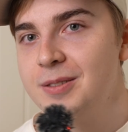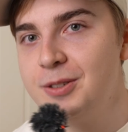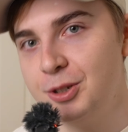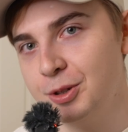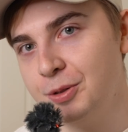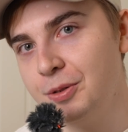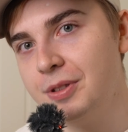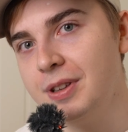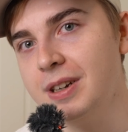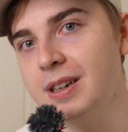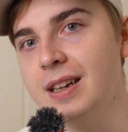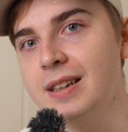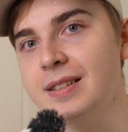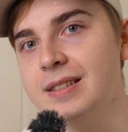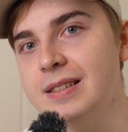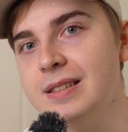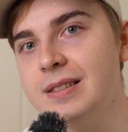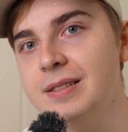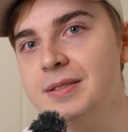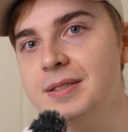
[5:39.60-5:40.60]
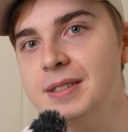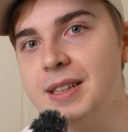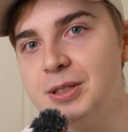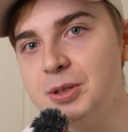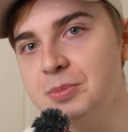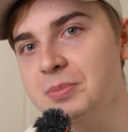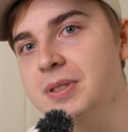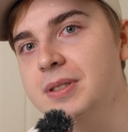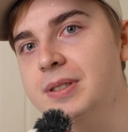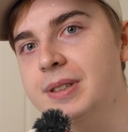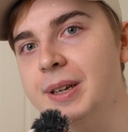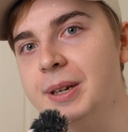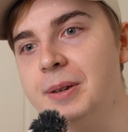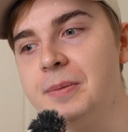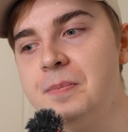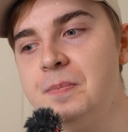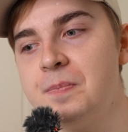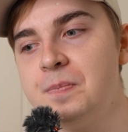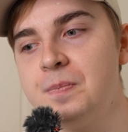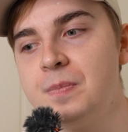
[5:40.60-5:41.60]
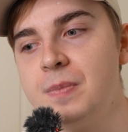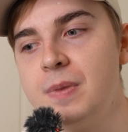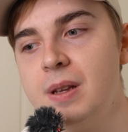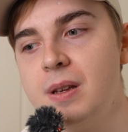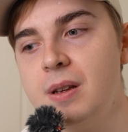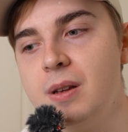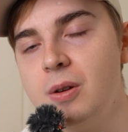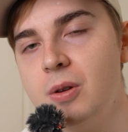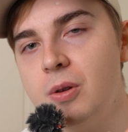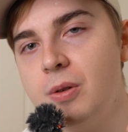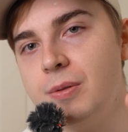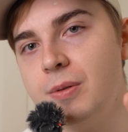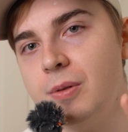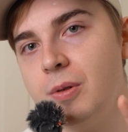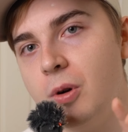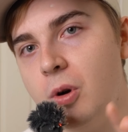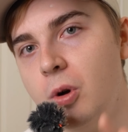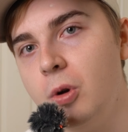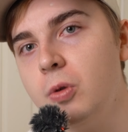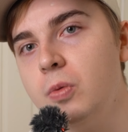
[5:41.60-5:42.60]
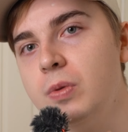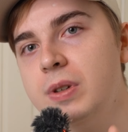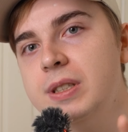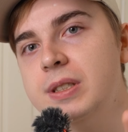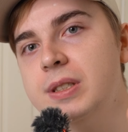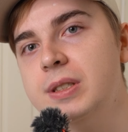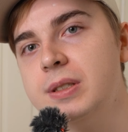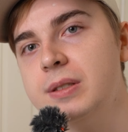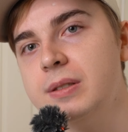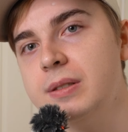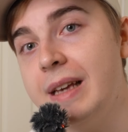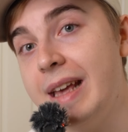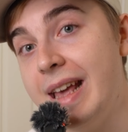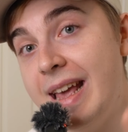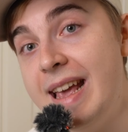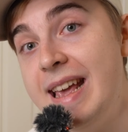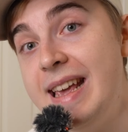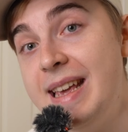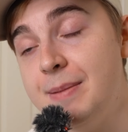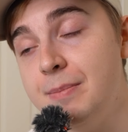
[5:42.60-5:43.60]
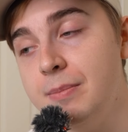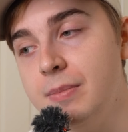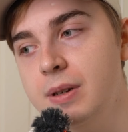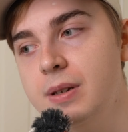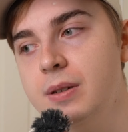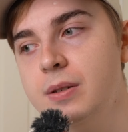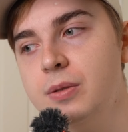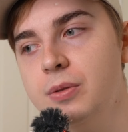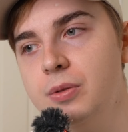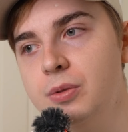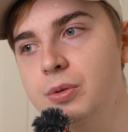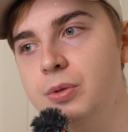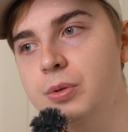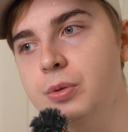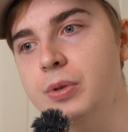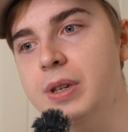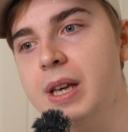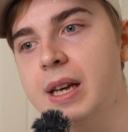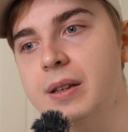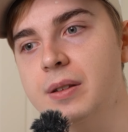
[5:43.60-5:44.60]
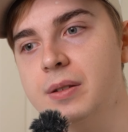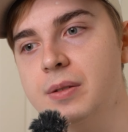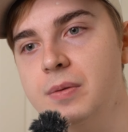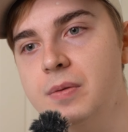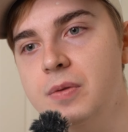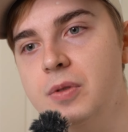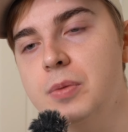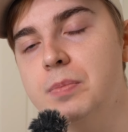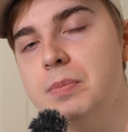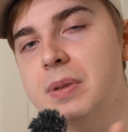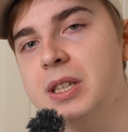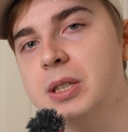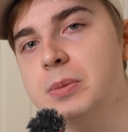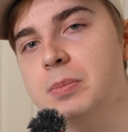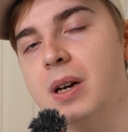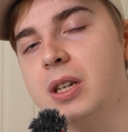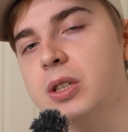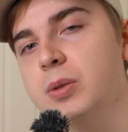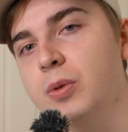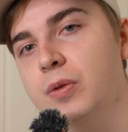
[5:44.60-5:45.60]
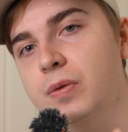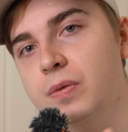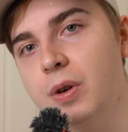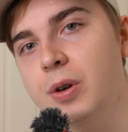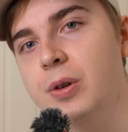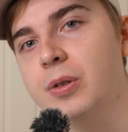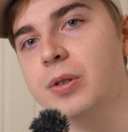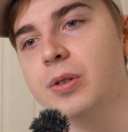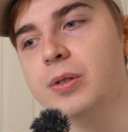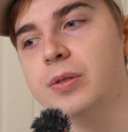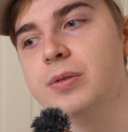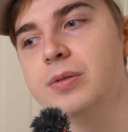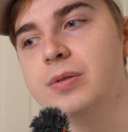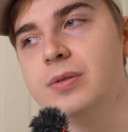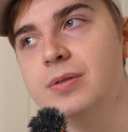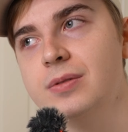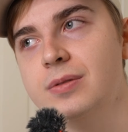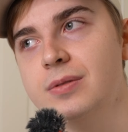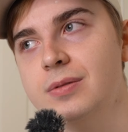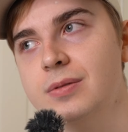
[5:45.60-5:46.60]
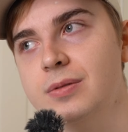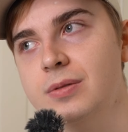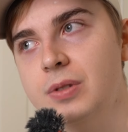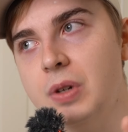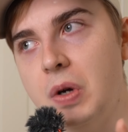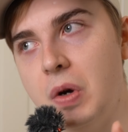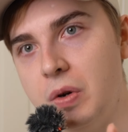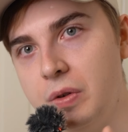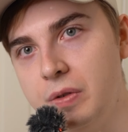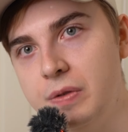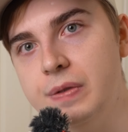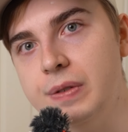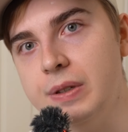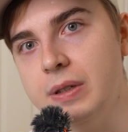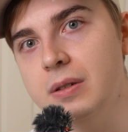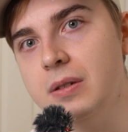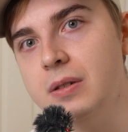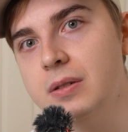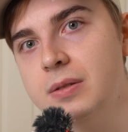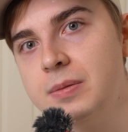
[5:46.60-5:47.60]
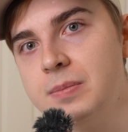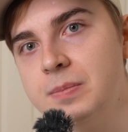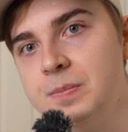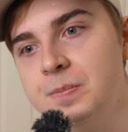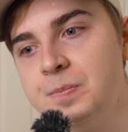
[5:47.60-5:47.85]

Don't think like that. That's a mistake. Always aim to get the best possible photo on field